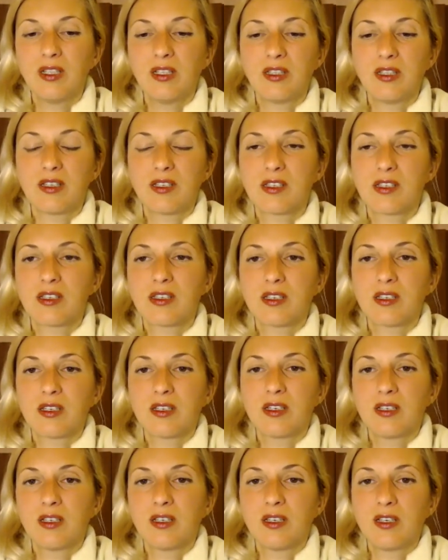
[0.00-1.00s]
This
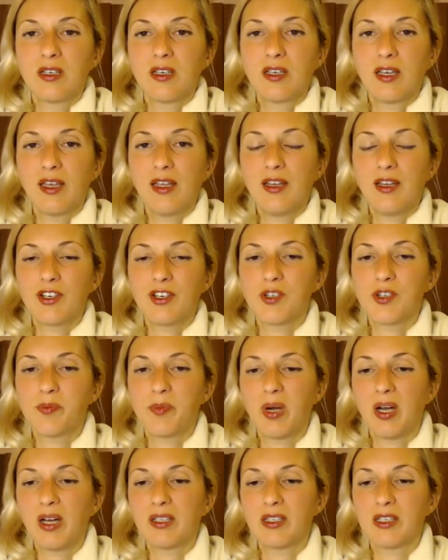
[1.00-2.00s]
energy
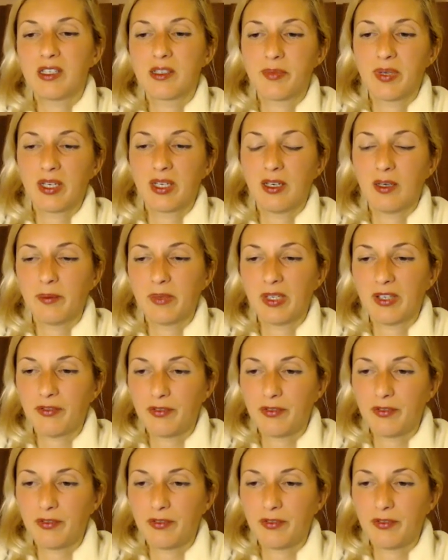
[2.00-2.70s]
body is becoming